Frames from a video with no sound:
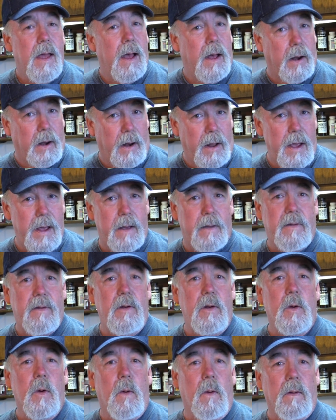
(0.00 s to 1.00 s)
Unless
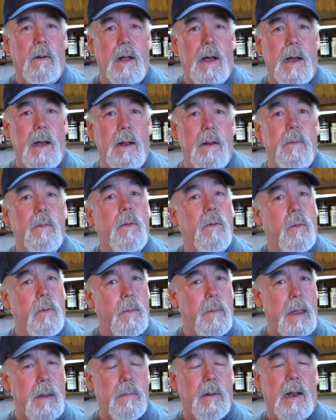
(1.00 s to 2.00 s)
you go online
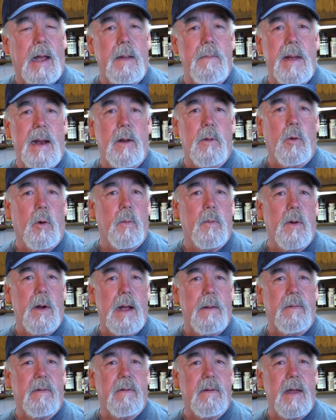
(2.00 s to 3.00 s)
with people like Matador
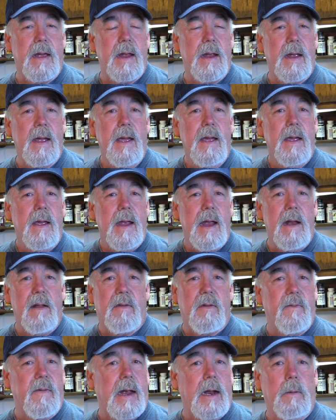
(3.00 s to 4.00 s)
Prime Steak and
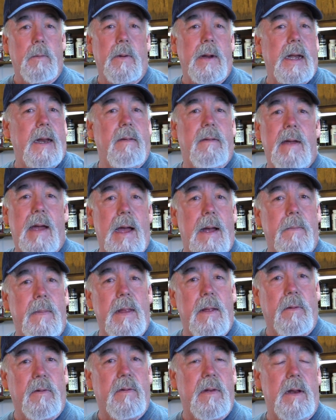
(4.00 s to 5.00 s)
it's available anytime,
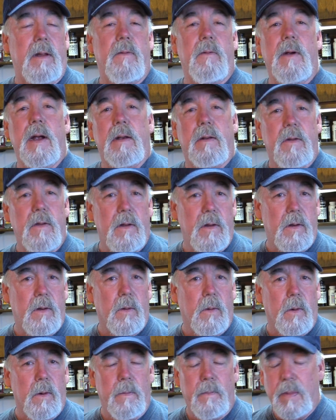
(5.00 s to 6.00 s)
they'll send it right to your
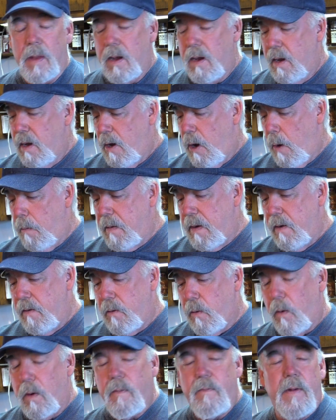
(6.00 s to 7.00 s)
door. Hope you
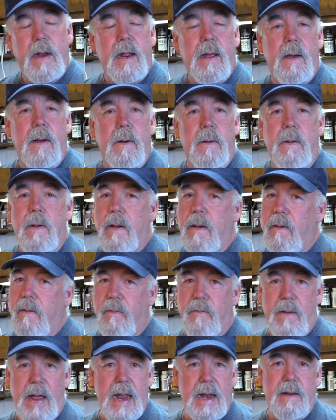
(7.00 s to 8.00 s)
enjoyed the video.
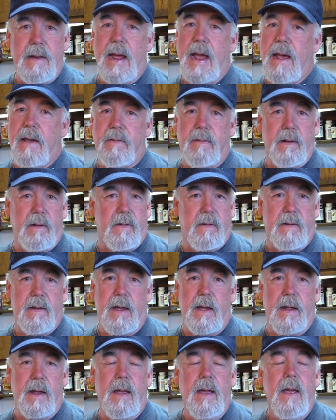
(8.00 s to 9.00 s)
Fantastic
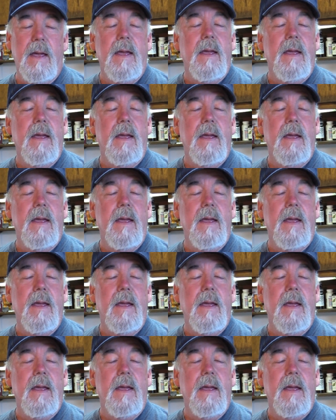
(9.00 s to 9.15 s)
steak.